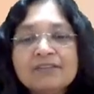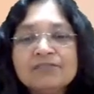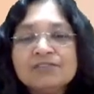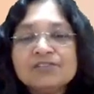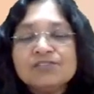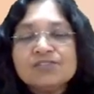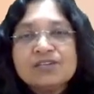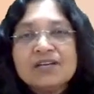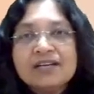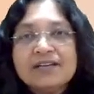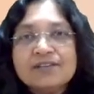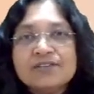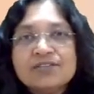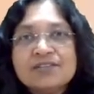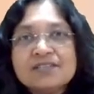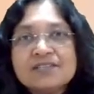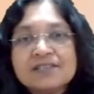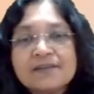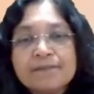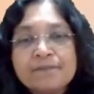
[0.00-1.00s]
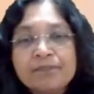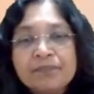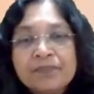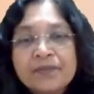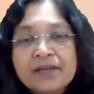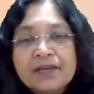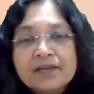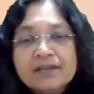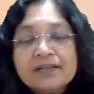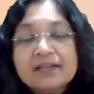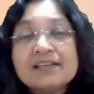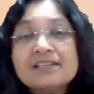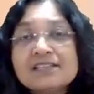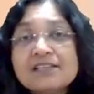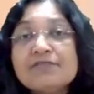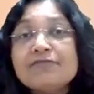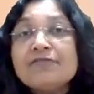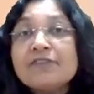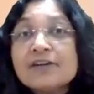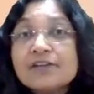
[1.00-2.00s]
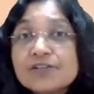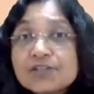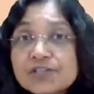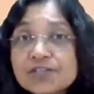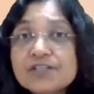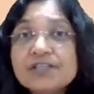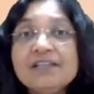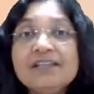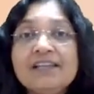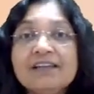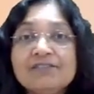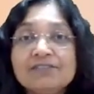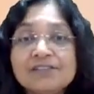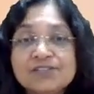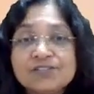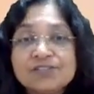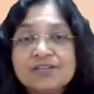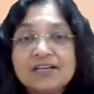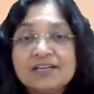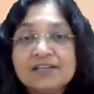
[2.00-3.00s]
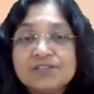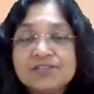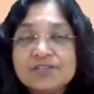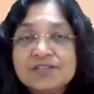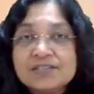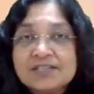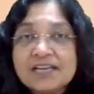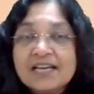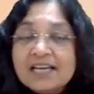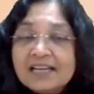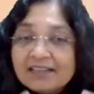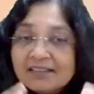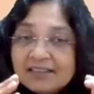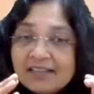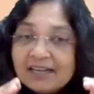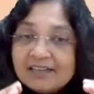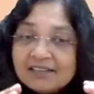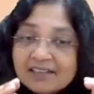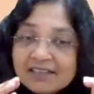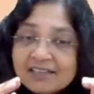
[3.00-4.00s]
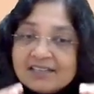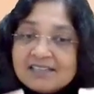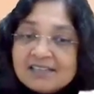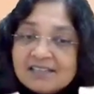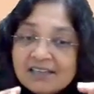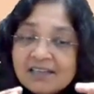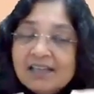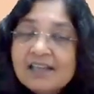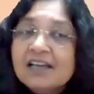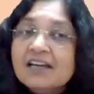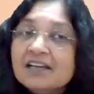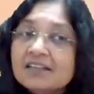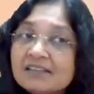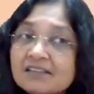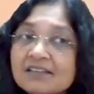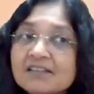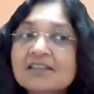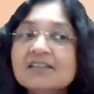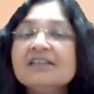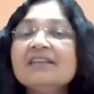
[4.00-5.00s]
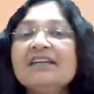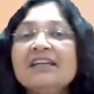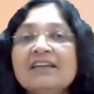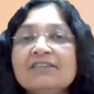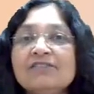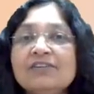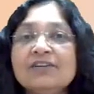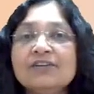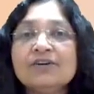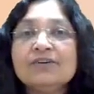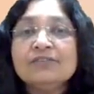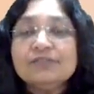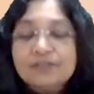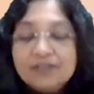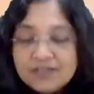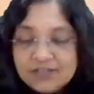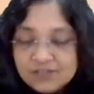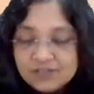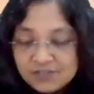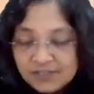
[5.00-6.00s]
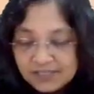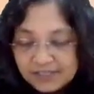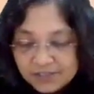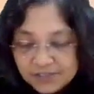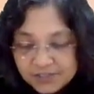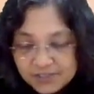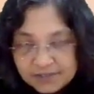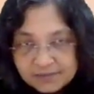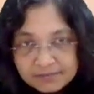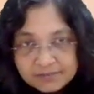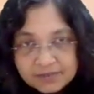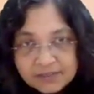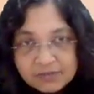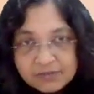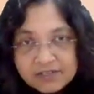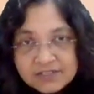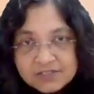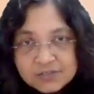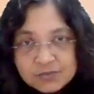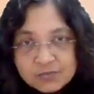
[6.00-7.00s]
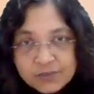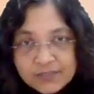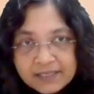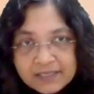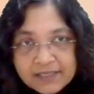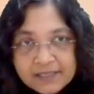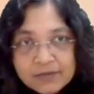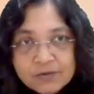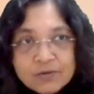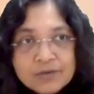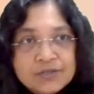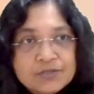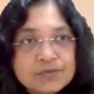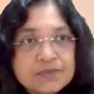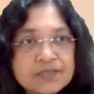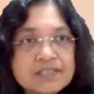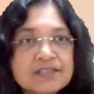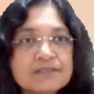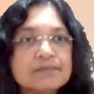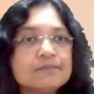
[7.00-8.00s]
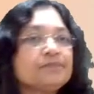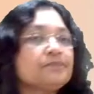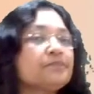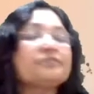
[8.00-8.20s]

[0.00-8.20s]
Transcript: level strategies, that is the functional level strategies, that is the third level of strategy. Now let's quickly go into it.